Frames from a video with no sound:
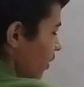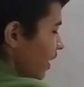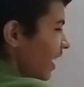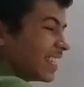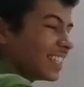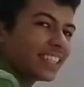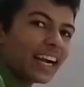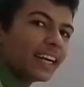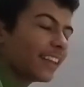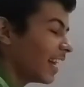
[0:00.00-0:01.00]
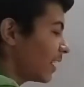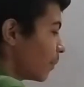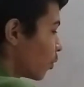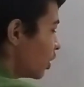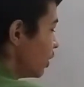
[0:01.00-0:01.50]
it is said that a
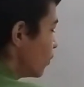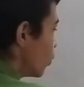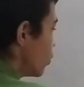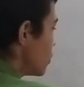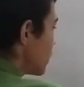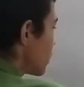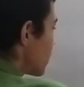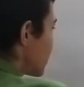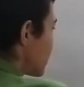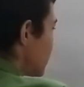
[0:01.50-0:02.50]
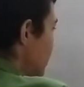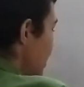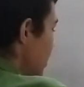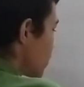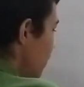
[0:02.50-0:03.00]
body moves
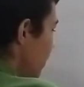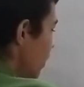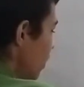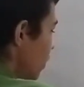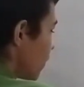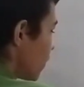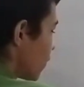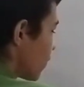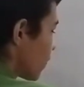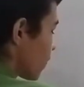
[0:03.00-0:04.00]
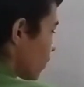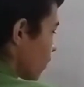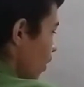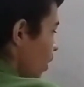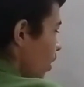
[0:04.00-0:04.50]
6 meter
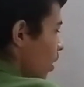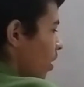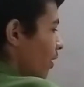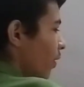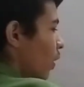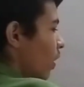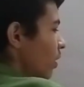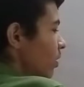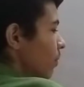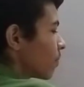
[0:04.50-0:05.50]
on north,